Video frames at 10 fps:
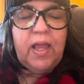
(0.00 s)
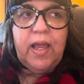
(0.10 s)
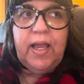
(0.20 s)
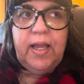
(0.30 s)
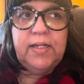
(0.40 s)

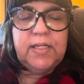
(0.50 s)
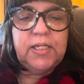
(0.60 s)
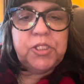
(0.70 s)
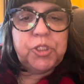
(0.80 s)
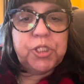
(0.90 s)
And
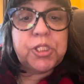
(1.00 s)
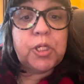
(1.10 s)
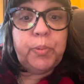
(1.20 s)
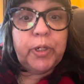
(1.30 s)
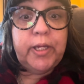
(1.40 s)
it's just
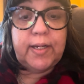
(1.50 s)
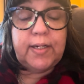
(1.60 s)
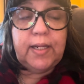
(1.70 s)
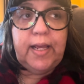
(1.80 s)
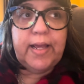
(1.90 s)
so brilliant.
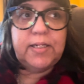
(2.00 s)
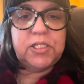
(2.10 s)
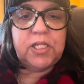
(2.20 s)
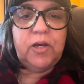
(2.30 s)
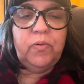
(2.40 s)
And
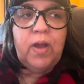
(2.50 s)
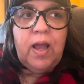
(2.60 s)
so